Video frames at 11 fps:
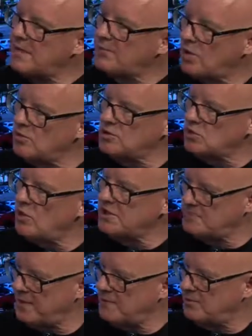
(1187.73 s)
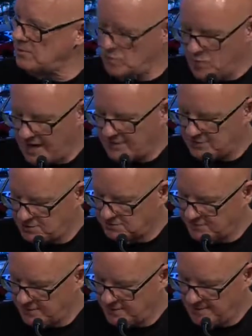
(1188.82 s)
pro-choice people who have
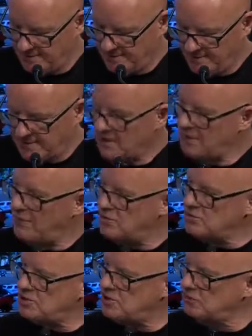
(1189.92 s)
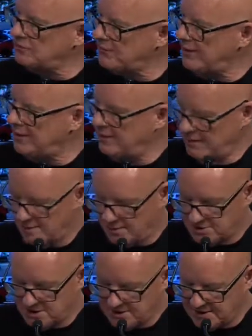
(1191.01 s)
children, those children are
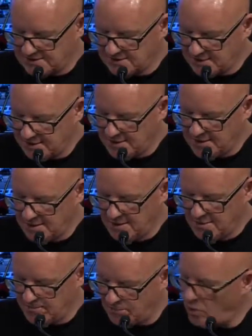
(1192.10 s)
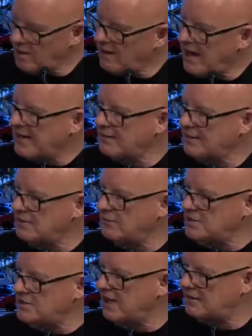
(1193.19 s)
statistically more likely to
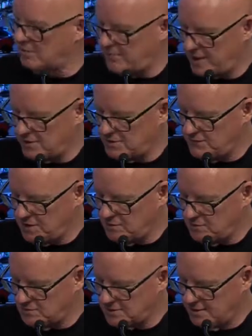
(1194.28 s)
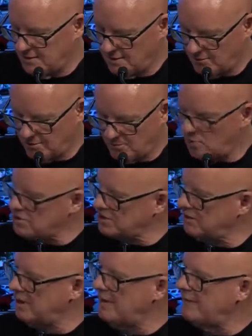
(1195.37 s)
reject their parents' views on
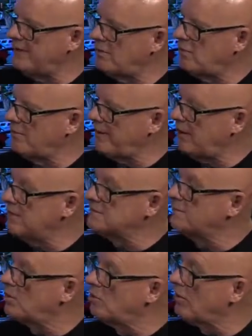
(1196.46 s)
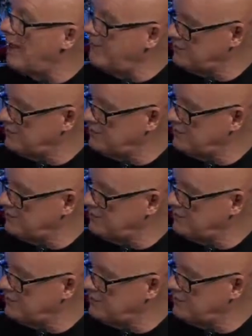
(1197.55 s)
abortion than are the parents of pro-life